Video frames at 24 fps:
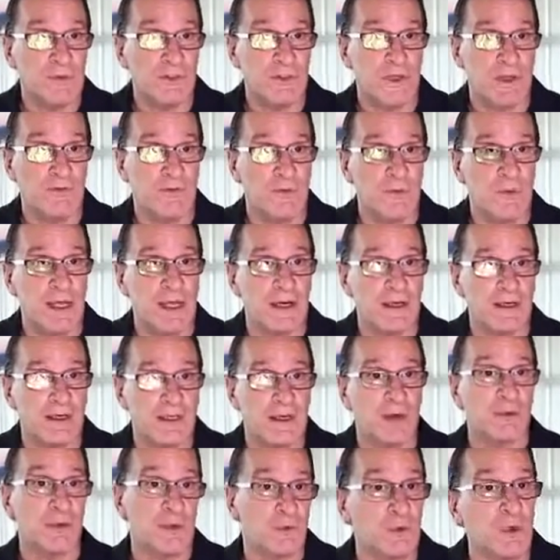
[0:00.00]
So the reality,
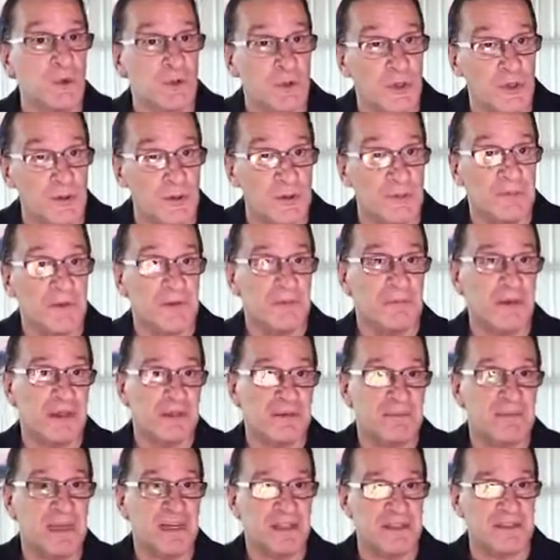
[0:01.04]
we could do it, but
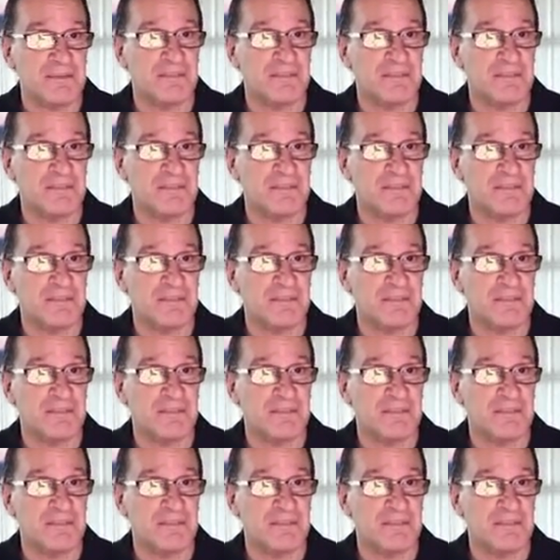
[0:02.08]
it makes